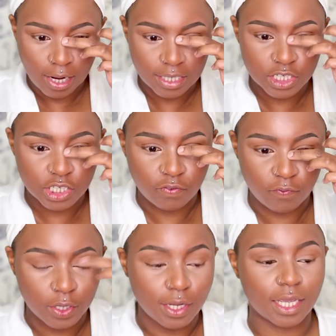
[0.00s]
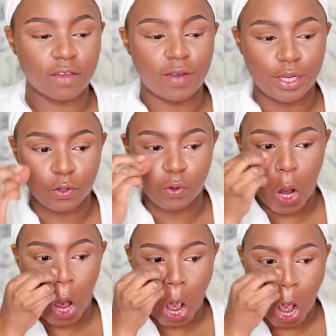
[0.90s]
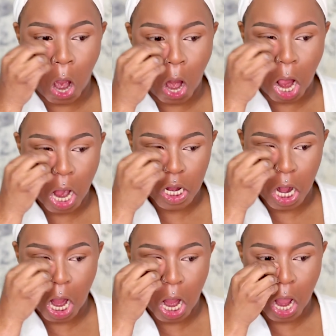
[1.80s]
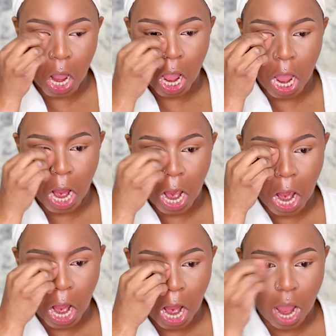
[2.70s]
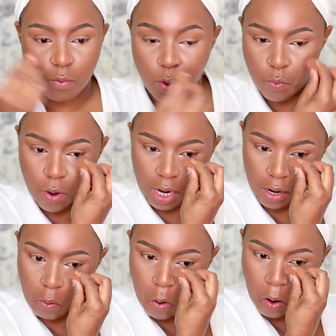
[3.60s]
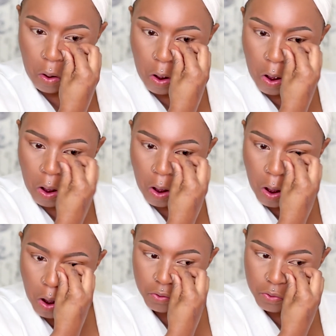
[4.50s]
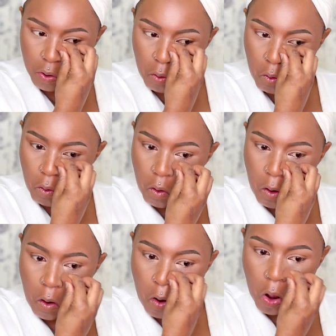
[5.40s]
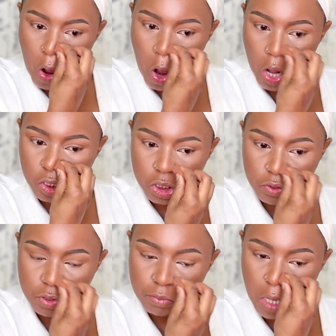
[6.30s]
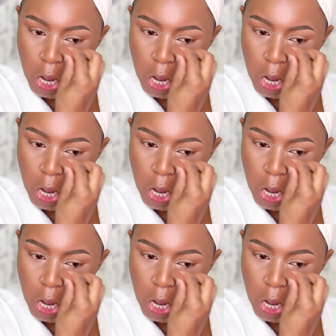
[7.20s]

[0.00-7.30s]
I just feel like if I don't go like that, it won't work out. So, excuse me.